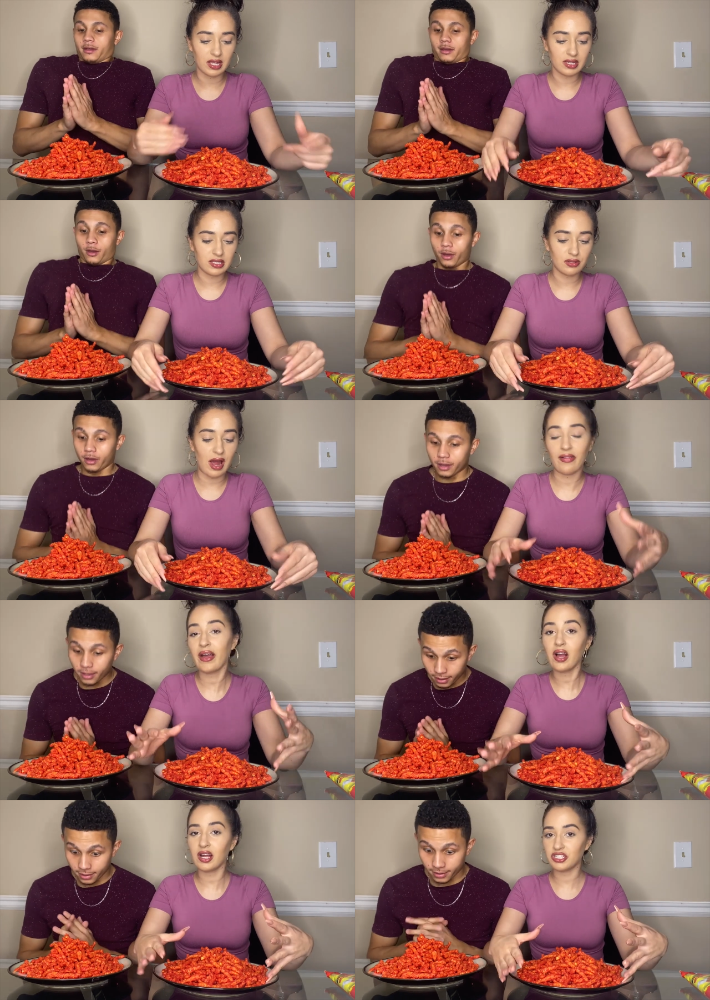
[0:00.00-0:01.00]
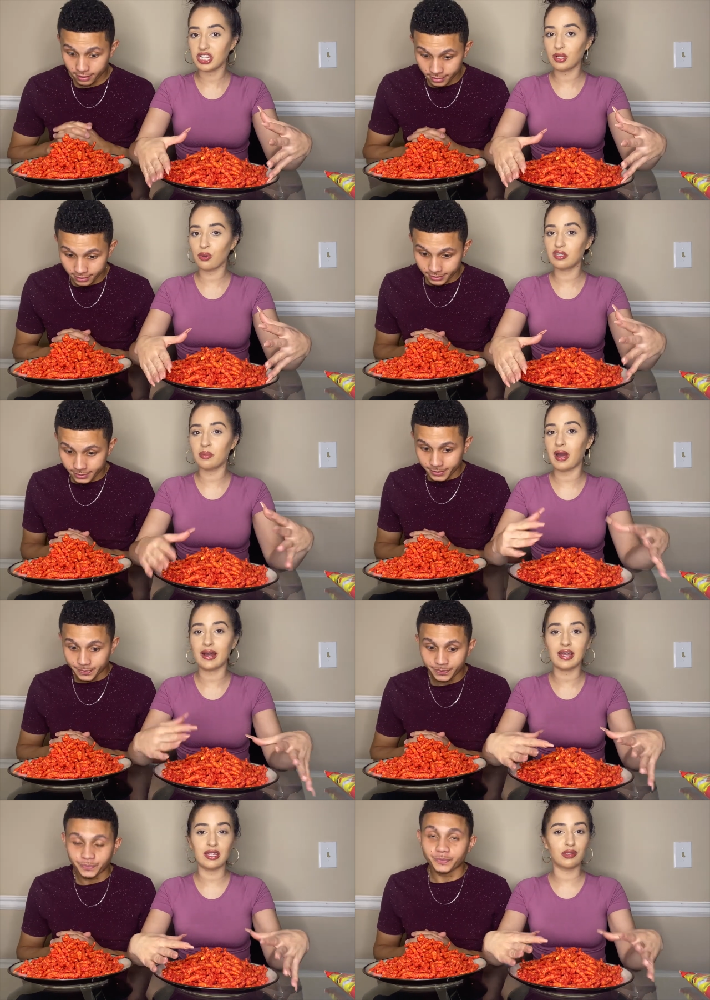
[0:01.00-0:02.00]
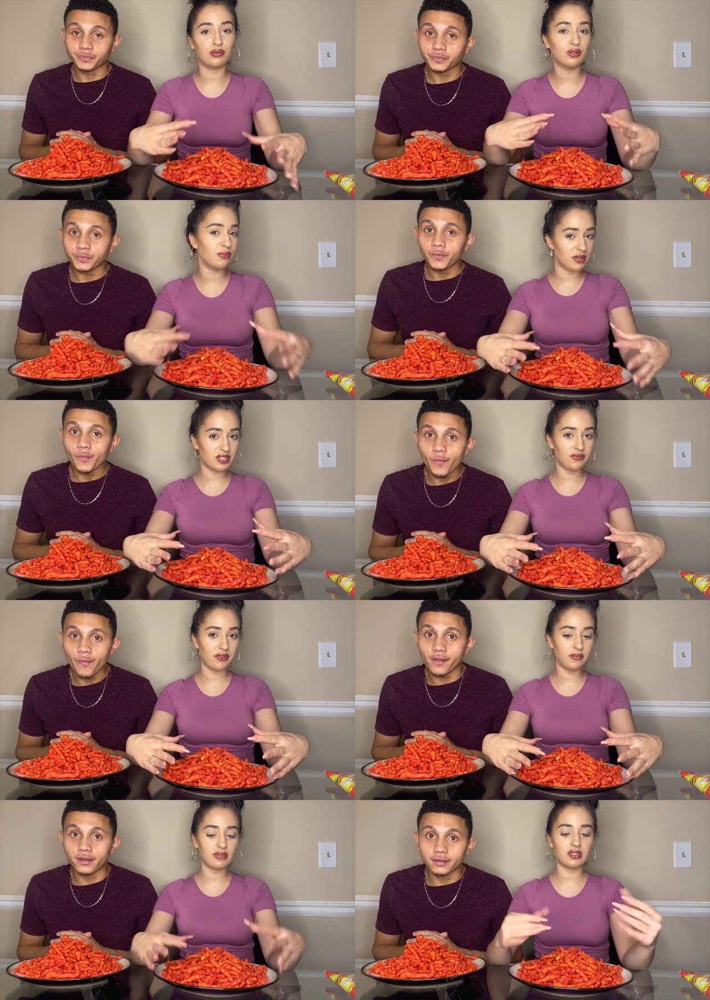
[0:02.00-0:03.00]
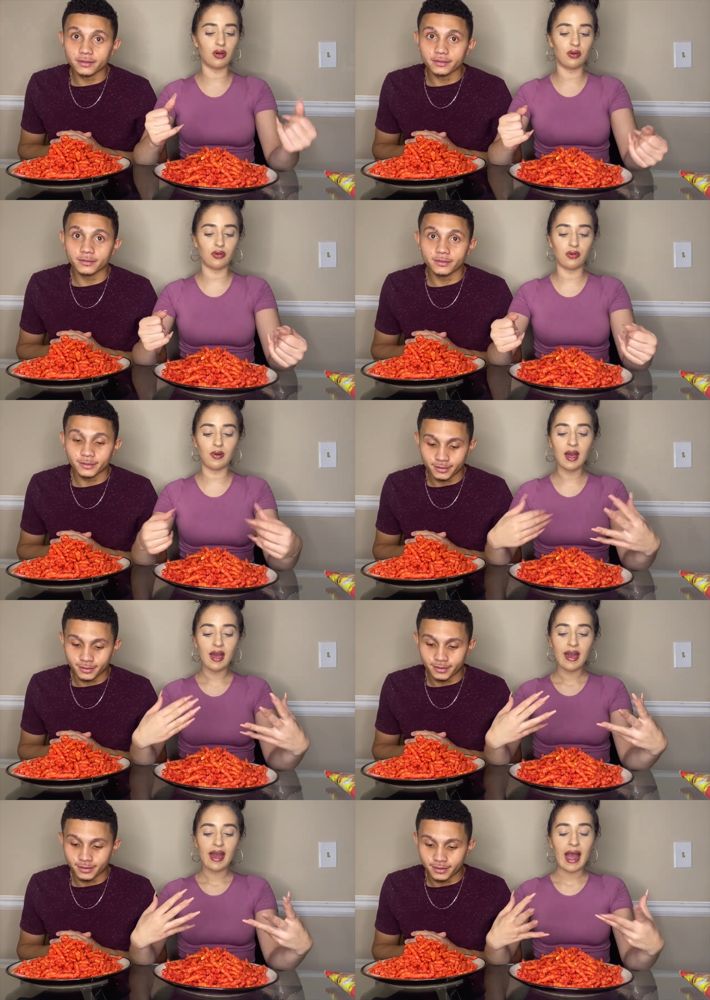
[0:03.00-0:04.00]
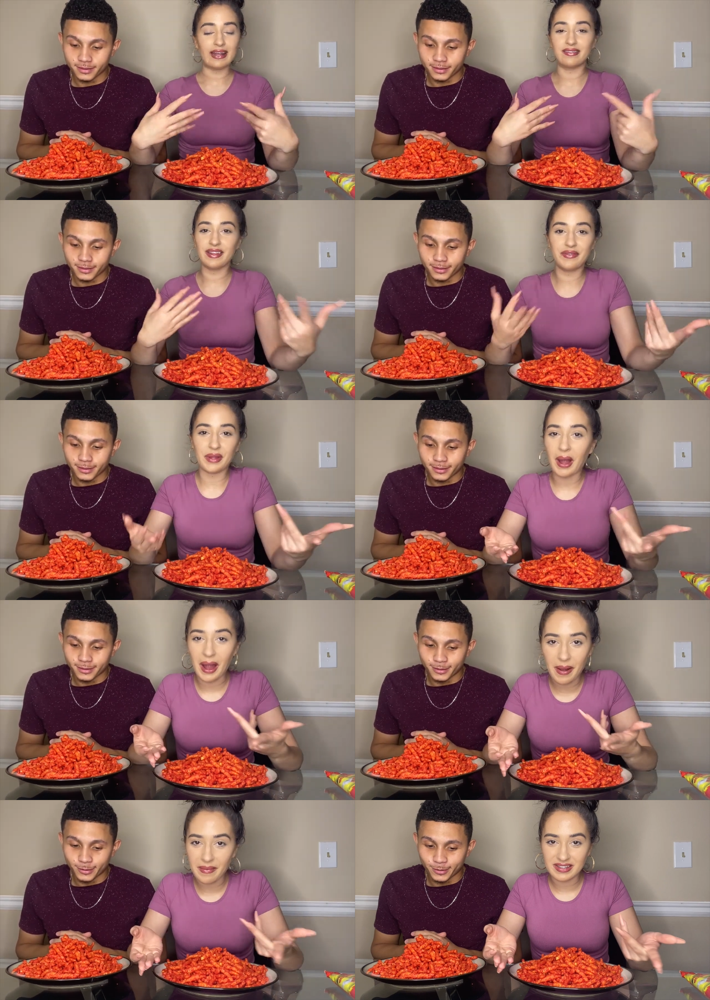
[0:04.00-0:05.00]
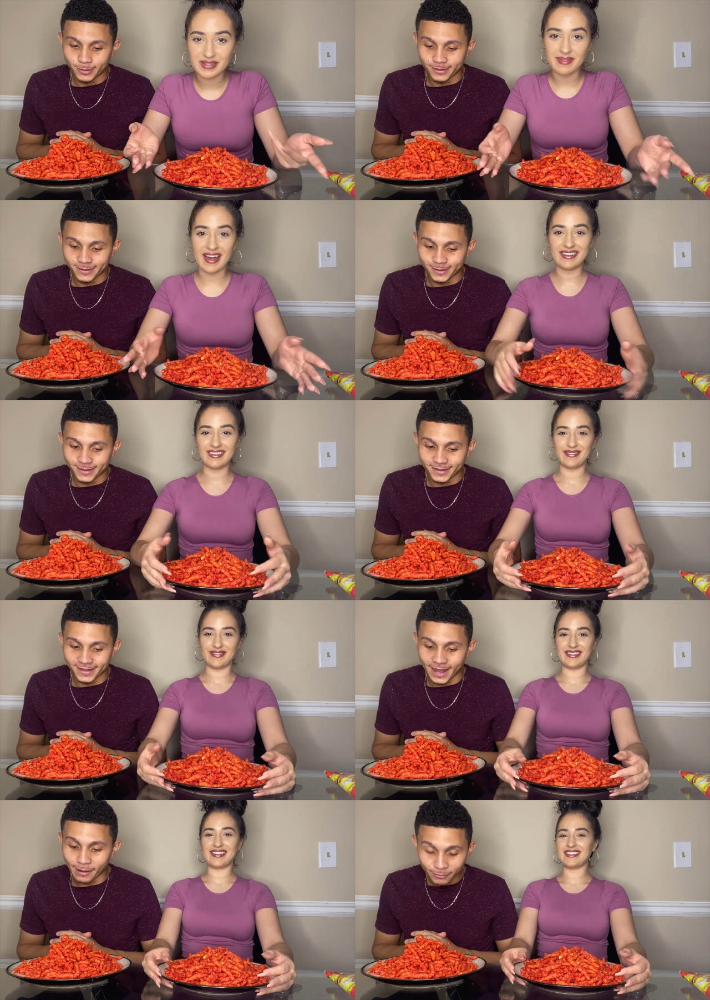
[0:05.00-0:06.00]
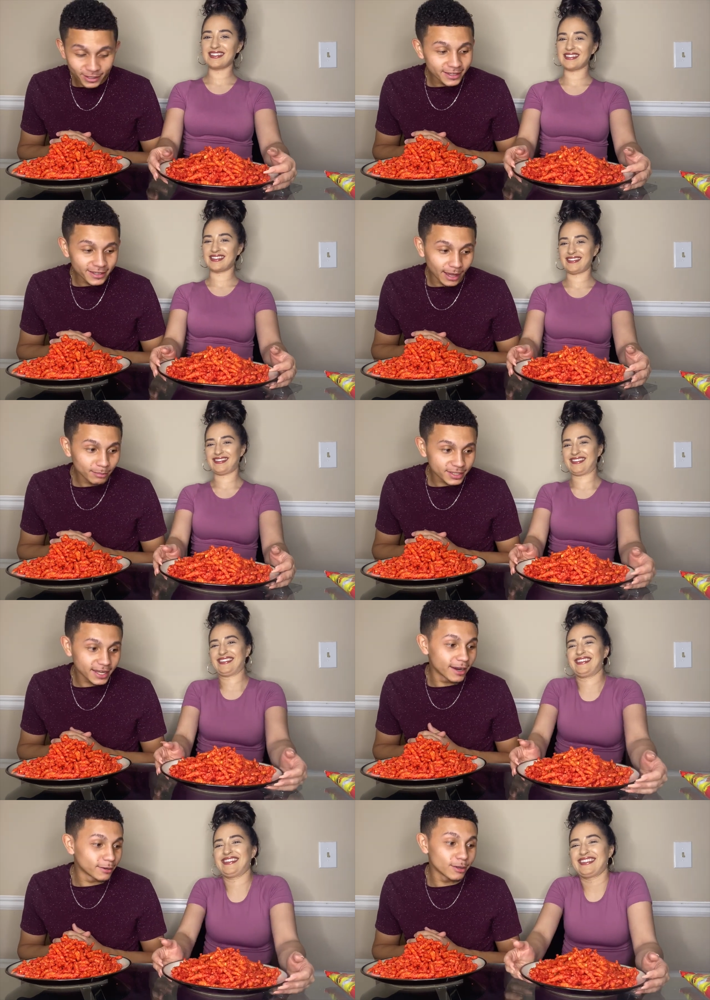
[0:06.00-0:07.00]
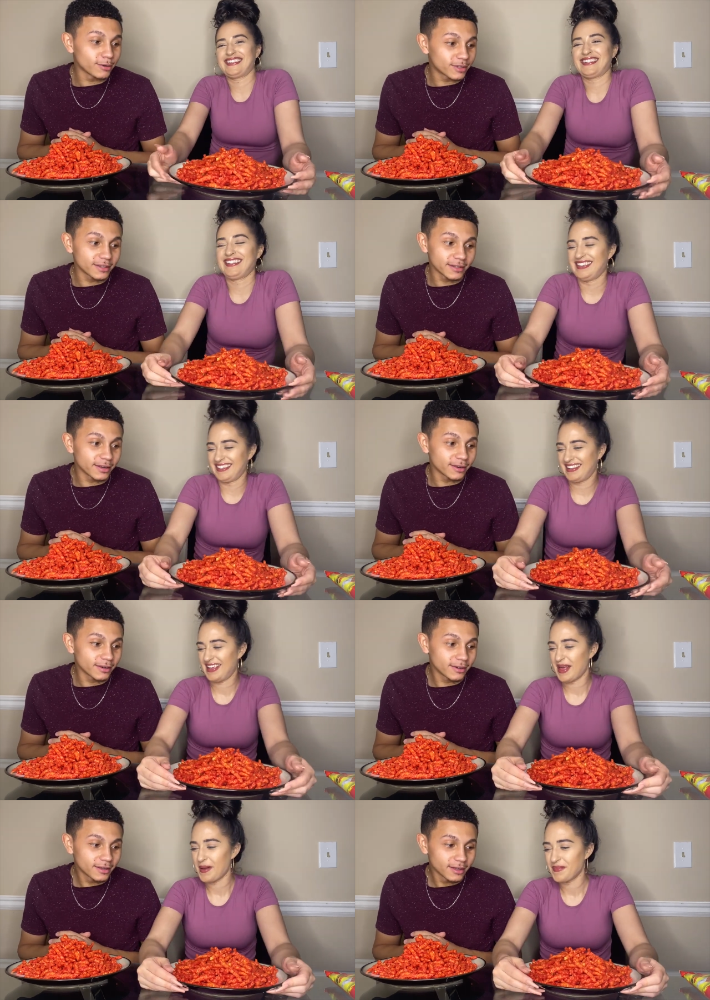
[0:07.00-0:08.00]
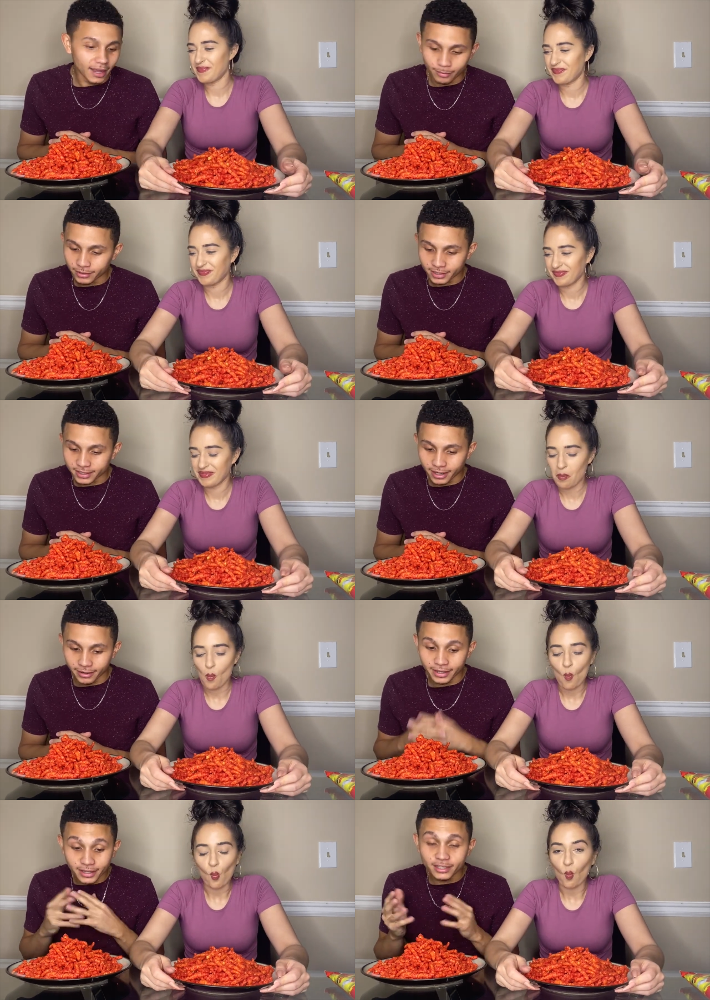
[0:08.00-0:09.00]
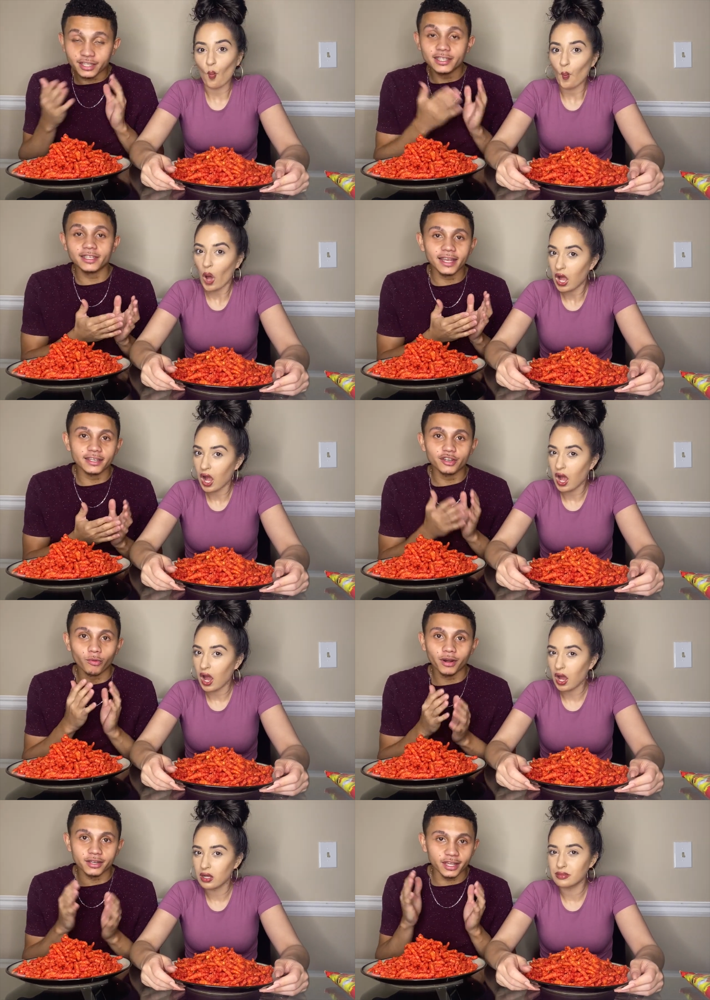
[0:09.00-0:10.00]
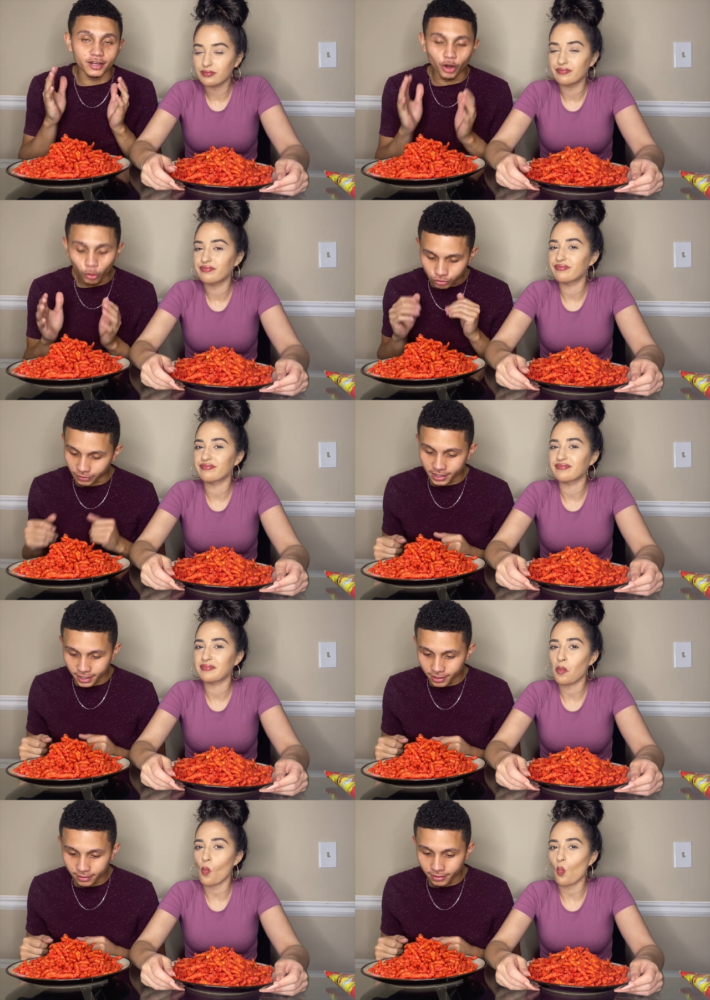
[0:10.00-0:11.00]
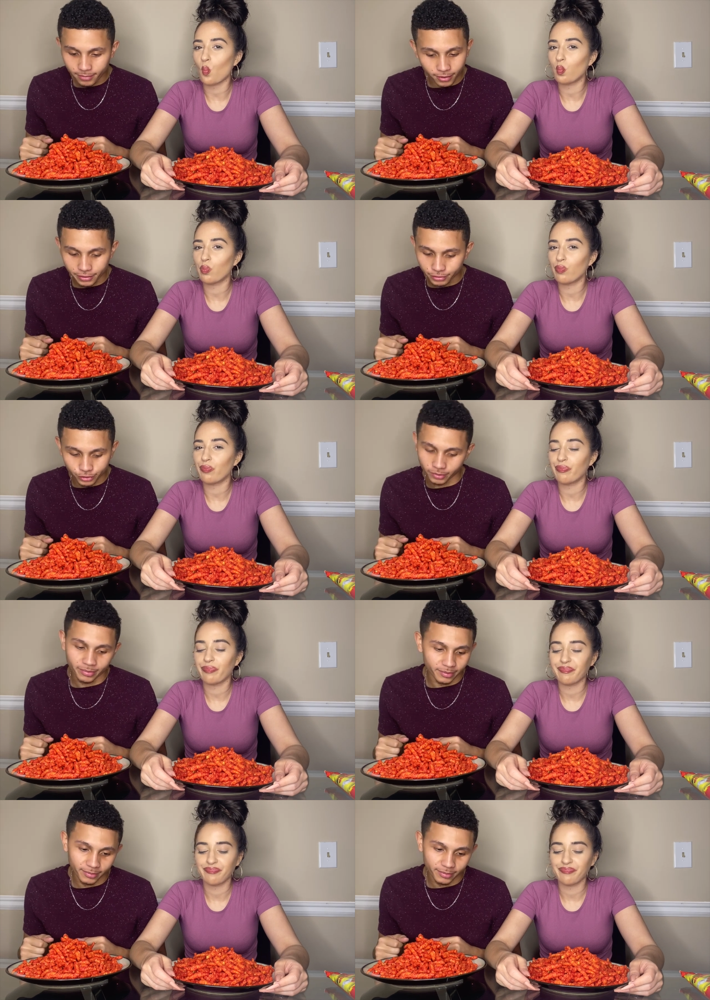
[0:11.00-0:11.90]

Speaker 1: into, I like hot Cheetos, but I can't do too much of them. So I don't even know how I'm about to be acting. I'm
Speaker 2: really, I'm scared low key, yo. I'm really scared. And then she said you don't want to get no drink either, bro. You're tripping,